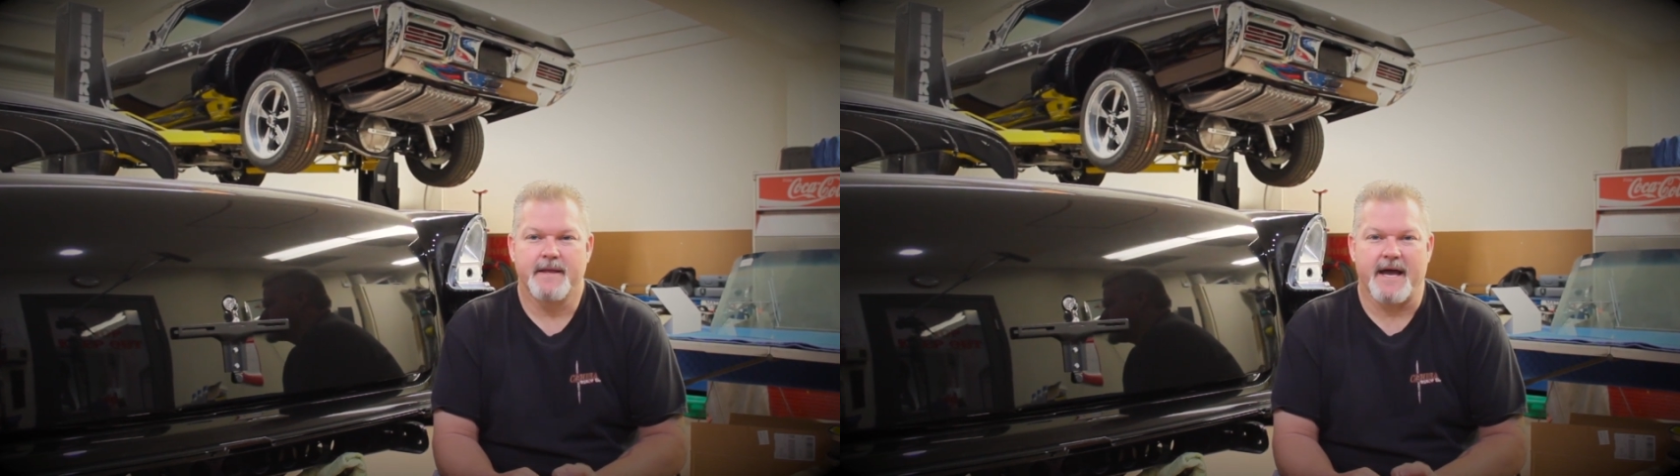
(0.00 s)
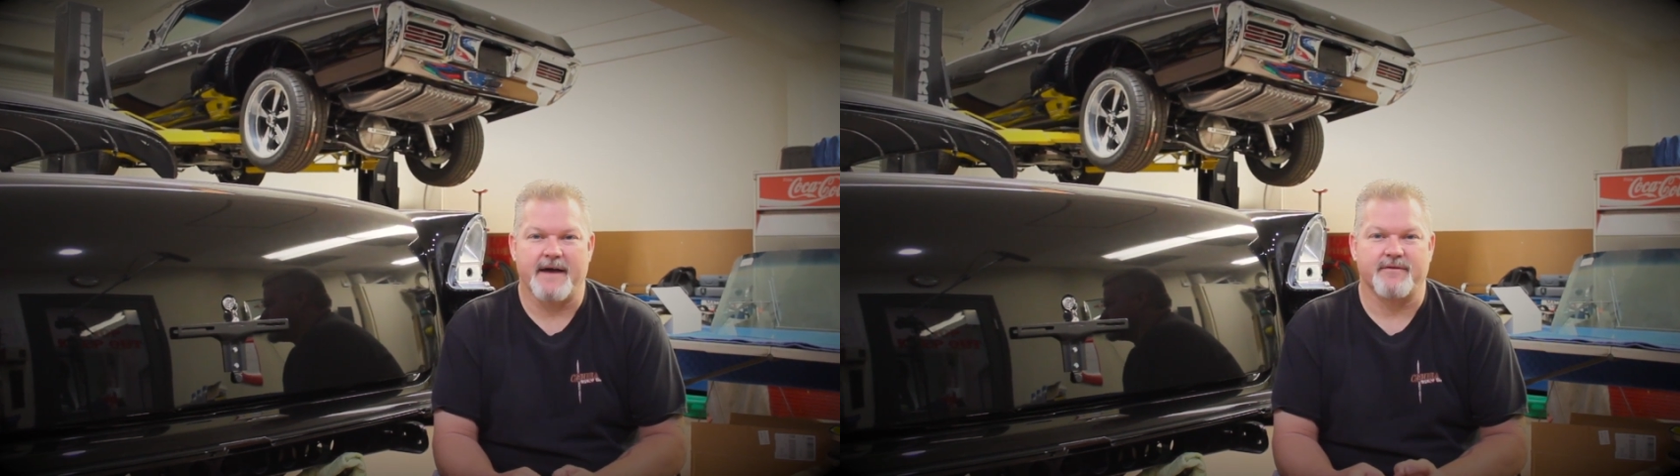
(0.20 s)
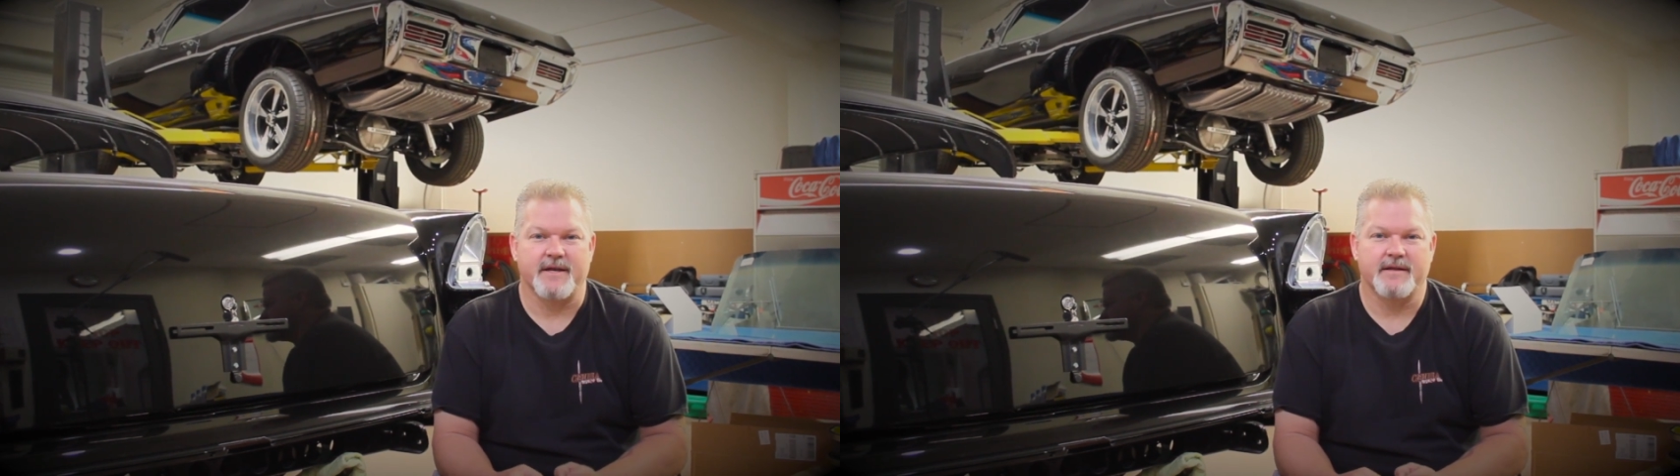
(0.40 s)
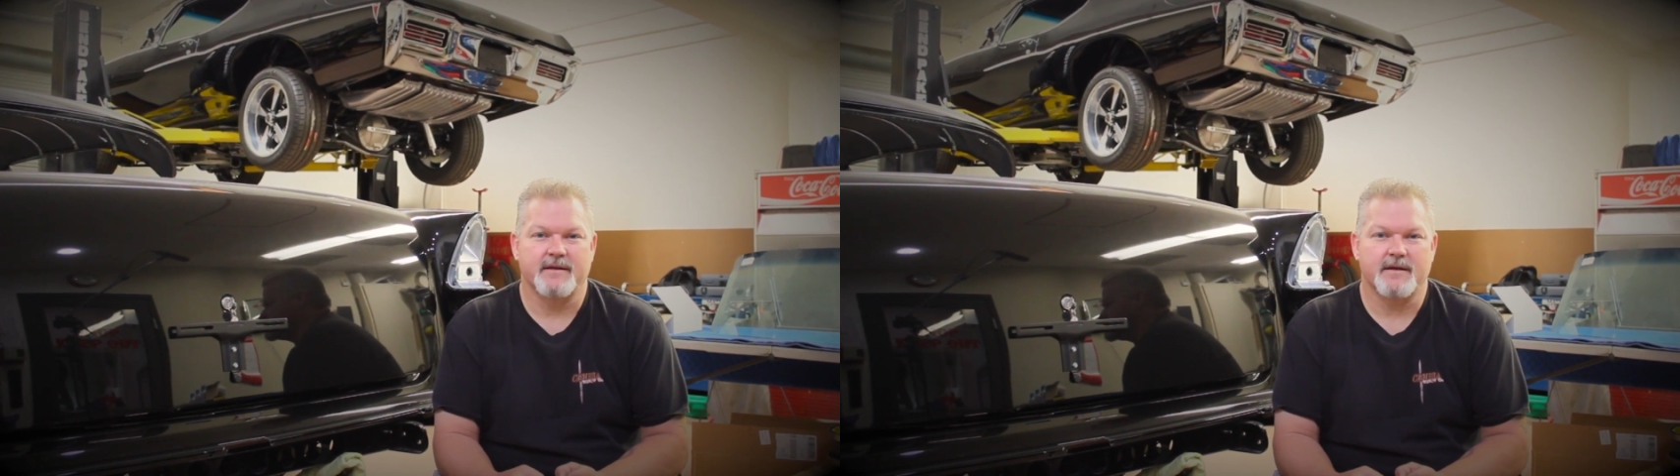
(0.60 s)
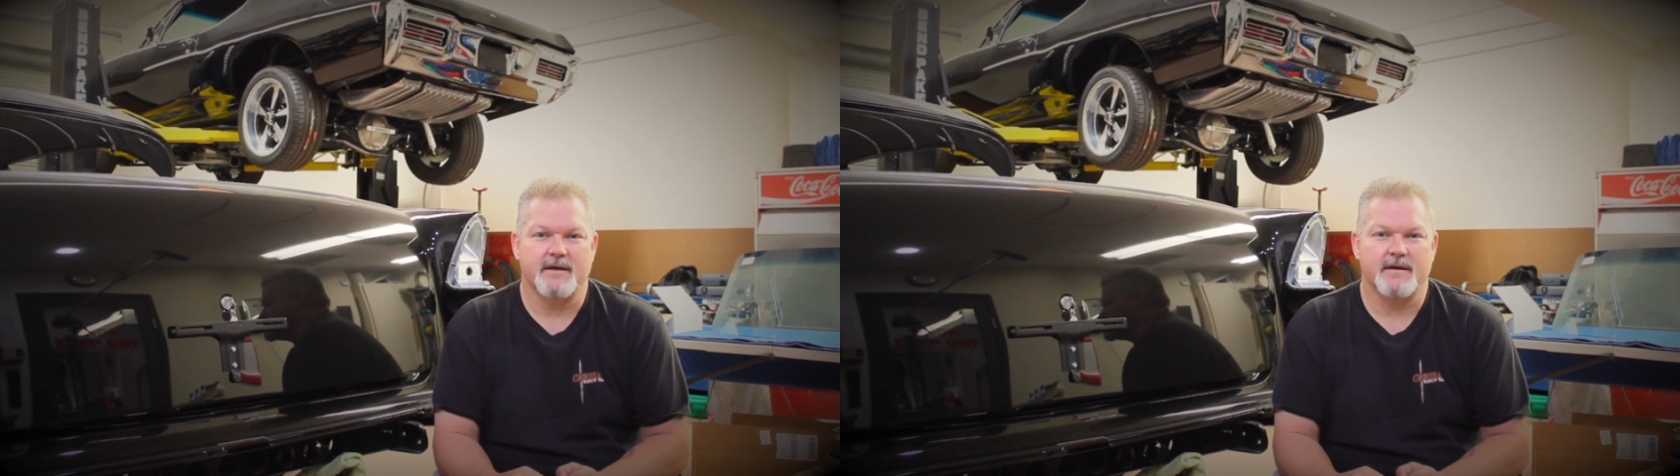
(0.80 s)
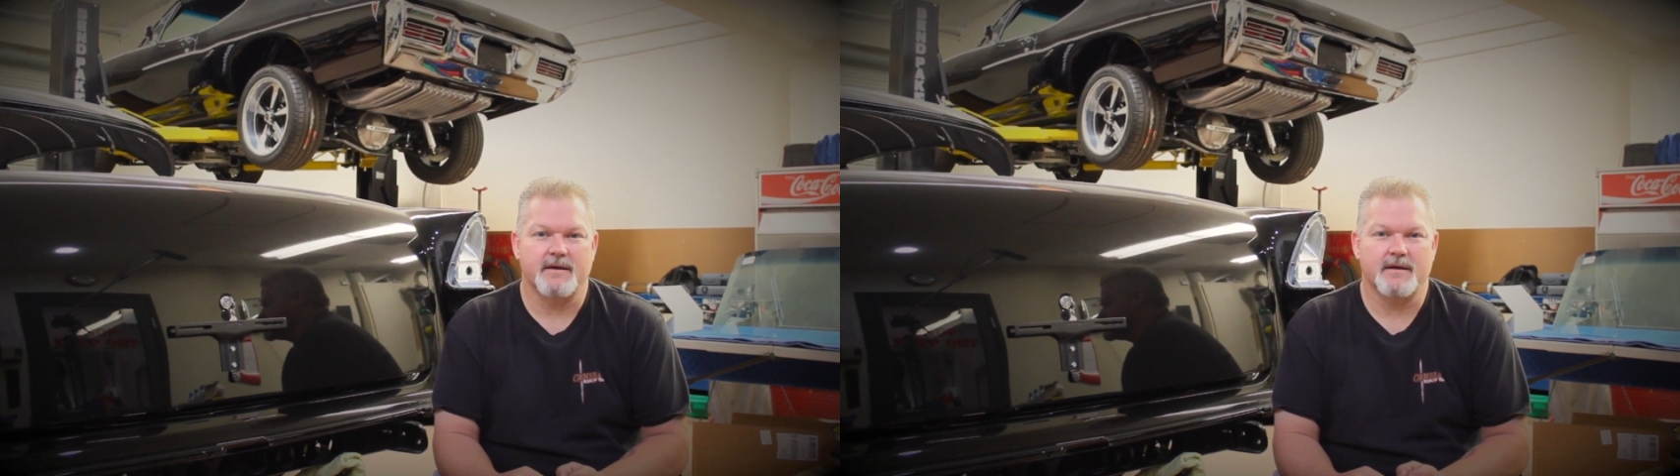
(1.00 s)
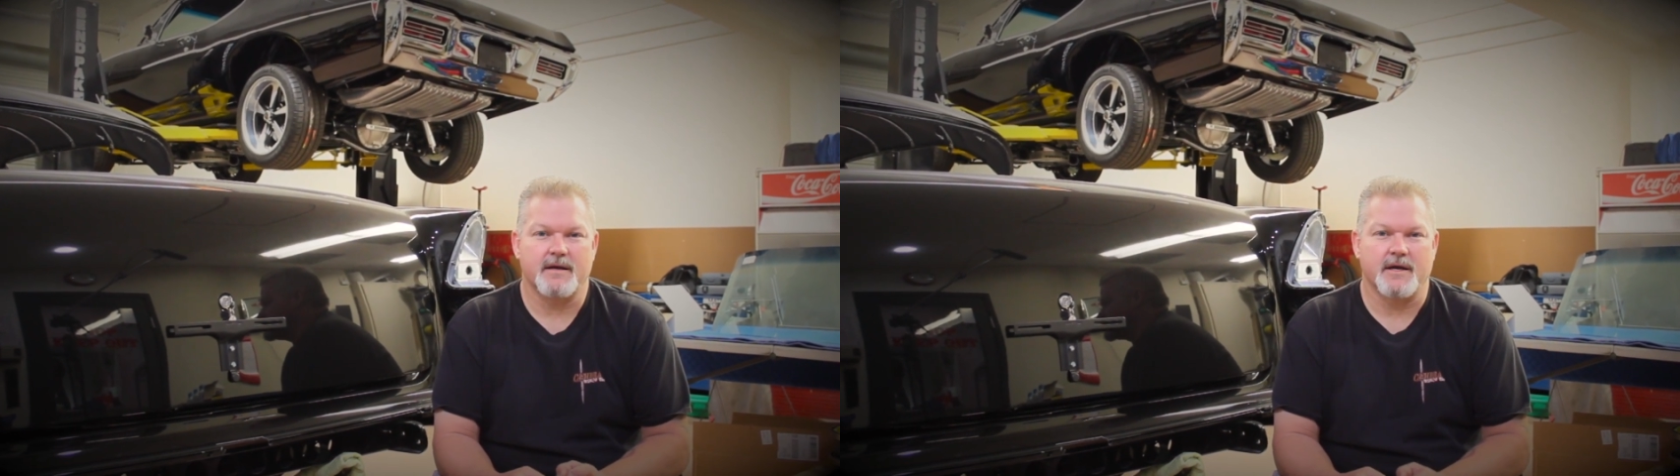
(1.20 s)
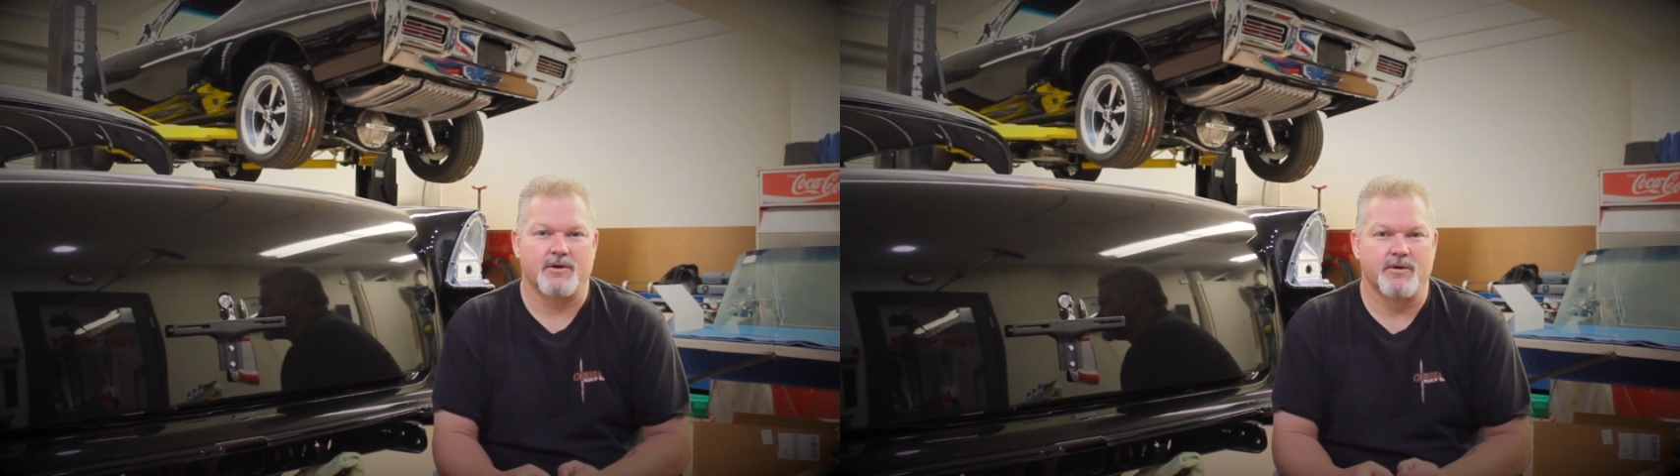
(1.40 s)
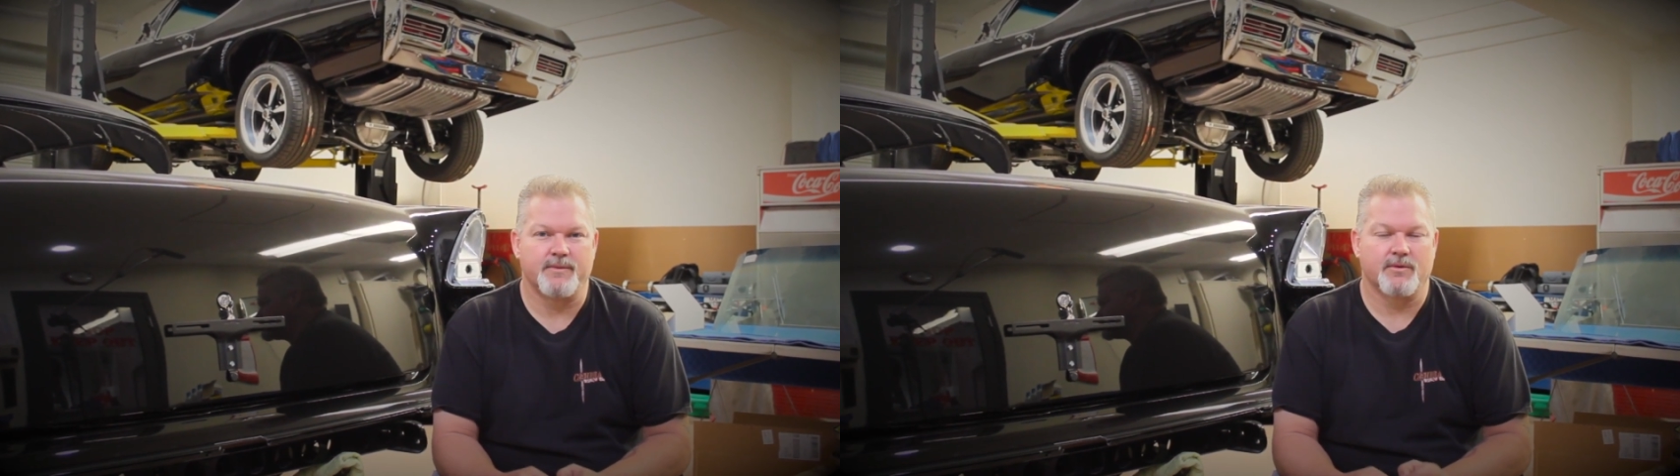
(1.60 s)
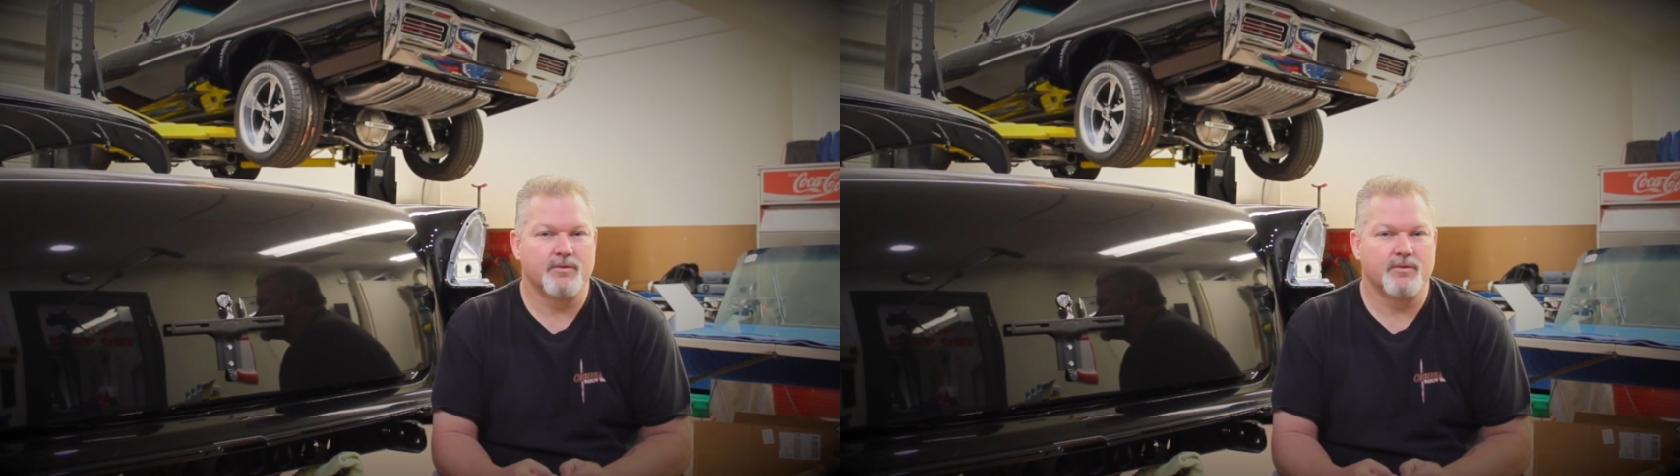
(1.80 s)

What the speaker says: having a group of